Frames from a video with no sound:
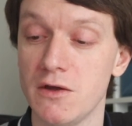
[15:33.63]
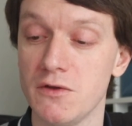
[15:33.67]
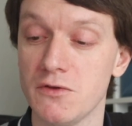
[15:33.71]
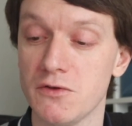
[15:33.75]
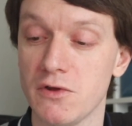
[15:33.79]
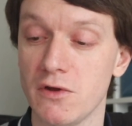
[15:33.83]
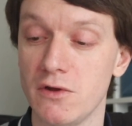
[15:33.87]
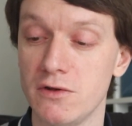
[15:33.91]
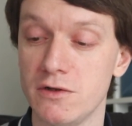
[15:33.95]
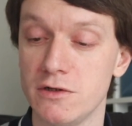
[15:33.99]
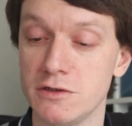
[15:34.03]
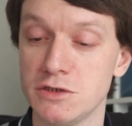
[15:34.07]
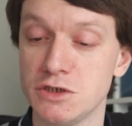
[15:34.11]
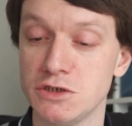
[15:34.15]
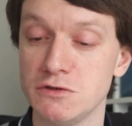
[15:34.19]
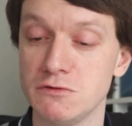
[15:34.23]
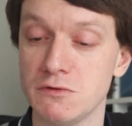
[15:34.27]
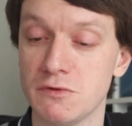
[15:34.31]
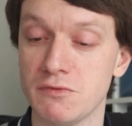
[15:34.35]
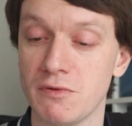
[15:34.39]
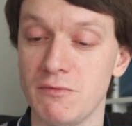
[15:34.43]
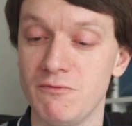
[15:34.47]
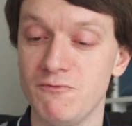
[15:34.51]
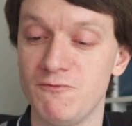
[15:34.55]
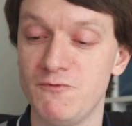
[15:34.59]
turn the
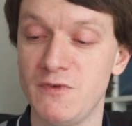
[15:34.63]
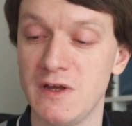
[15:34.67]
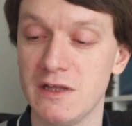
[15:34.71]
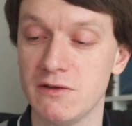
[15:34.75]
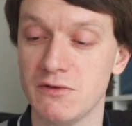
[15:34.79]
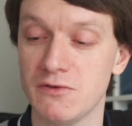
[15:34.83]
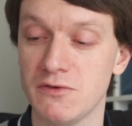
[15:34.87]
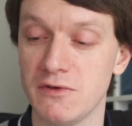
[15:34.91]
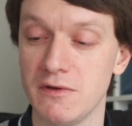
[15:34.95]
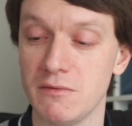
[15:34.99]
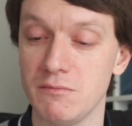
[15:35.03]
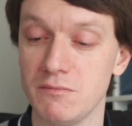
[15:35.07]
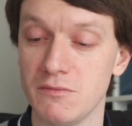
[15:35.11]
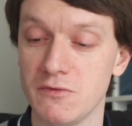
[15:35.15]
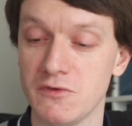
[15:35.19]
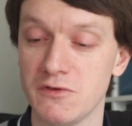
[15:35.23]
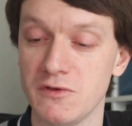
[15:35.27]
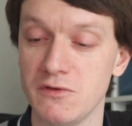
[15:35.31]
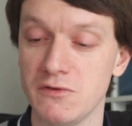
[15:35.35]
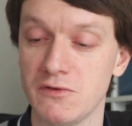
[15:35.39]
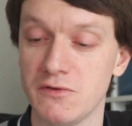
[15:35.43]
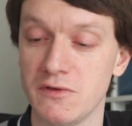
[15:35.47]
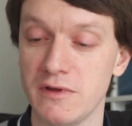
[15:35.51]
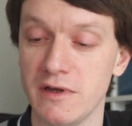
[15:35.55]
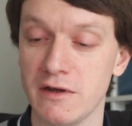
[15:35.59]
Jews from victims
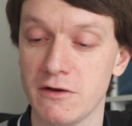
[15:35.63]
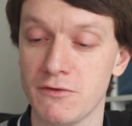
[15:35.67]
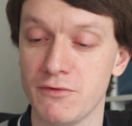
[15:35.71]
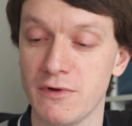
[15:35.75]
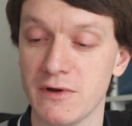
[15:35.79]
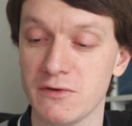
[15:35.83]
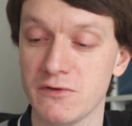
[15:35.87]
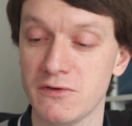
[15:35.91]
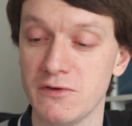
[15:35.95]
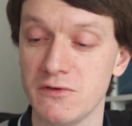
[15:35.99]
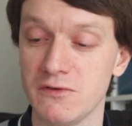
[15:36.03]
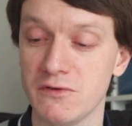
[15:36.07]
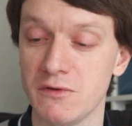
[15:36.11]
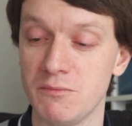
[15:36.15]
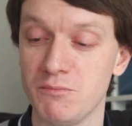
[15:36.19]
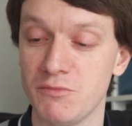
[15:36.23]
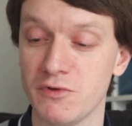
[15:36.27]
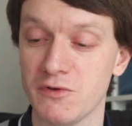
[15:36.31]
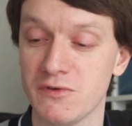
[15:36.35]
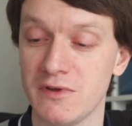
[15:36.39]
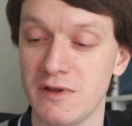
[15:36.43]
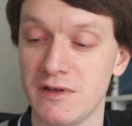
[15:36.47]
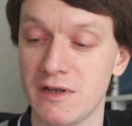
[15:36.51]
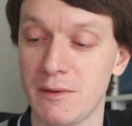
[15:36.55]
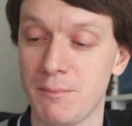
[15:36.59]
into the aggressors and
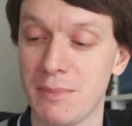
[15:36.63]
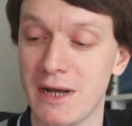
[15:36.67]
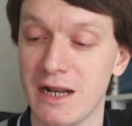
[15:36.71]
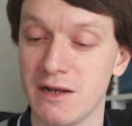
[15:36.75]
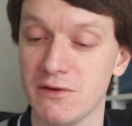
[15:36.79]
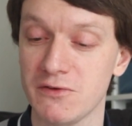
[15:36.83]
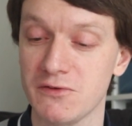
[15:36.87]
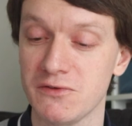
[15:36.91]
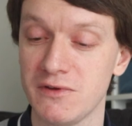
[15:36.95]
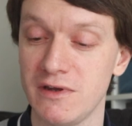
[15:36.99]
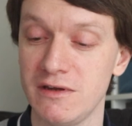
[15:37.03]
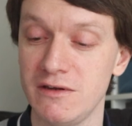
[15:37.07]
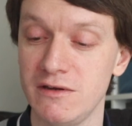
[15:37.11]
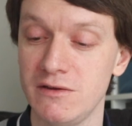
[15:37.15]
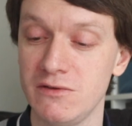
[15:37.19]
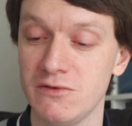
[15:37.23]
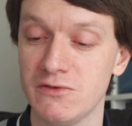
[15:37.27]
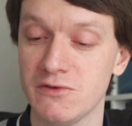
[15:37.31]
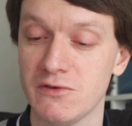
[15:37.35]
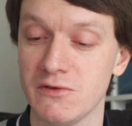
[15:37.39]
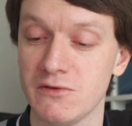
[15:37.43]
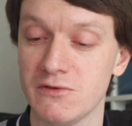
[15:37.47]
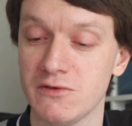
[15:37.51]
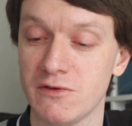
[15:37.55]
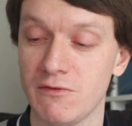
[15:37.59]
present the
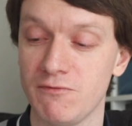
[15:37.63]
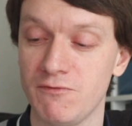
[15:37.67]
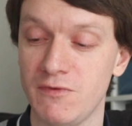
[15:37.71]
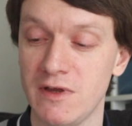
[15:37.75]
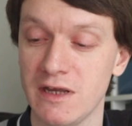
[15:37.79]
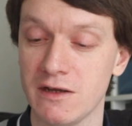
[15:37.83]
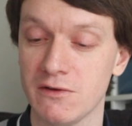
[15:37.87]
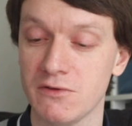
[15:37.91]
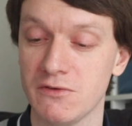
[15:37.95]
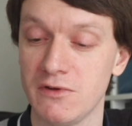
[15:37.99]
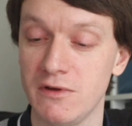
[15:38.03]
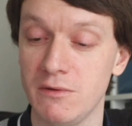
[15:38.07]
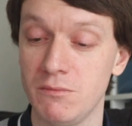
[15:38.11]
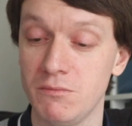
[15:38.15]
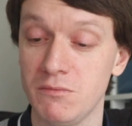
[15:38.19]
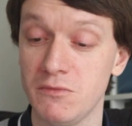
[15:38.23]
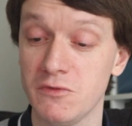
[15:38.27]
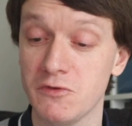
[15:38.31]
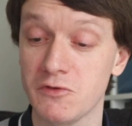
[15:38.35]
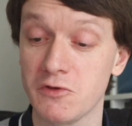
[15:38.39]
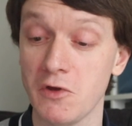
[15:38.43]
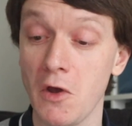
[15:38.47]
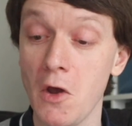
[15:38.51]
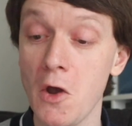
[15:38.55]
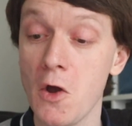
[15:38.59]
Palestinians as the
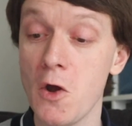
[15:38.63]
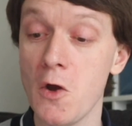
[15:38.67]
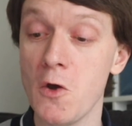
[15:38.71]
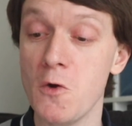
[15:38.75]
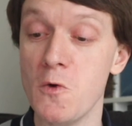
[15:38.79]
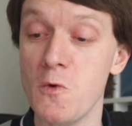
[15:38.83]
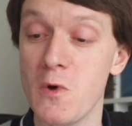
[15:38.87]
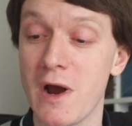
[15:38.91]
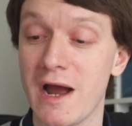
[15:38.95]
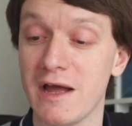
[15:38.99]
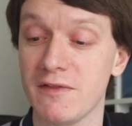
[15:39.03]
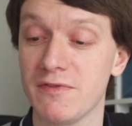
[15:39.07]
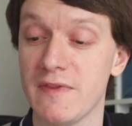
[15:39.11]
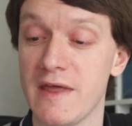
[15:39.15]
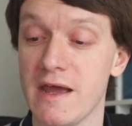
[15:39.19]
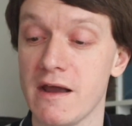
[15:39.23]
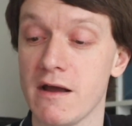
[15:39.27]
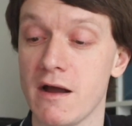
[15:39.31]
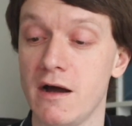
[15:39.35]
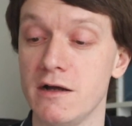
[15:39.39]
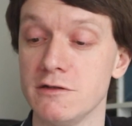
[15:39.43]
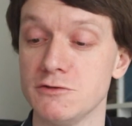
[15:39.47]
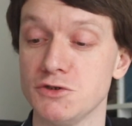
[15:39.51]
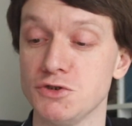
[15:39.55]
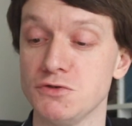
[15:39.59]
victims who had their
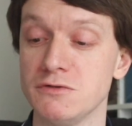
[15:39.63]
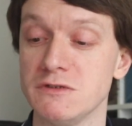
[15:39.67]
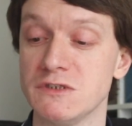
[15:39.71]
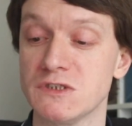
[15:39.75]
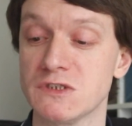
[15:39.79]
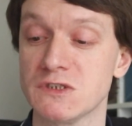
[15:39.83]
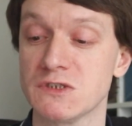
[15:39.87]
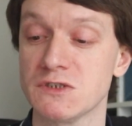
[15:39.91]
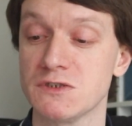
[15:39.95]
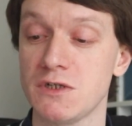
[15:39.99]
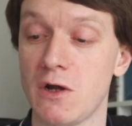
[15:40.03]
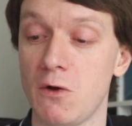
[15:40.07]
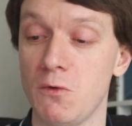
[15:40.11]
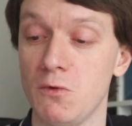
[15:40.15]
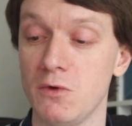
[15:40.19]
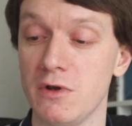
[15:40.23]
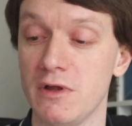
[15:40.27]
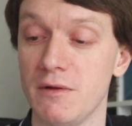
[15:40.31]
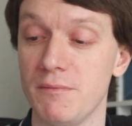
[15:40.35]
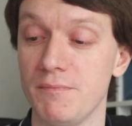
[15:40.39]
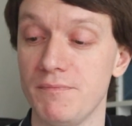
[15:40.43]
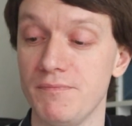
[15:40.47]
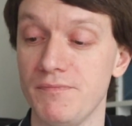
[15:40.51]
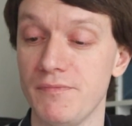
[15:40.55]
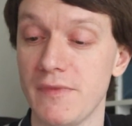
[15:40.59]
country
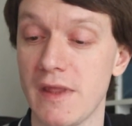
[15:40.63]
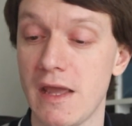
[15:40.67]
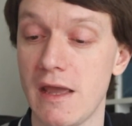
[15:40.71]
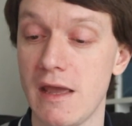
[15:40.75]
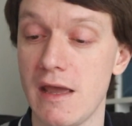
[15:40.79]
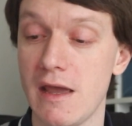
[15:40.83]
stolen.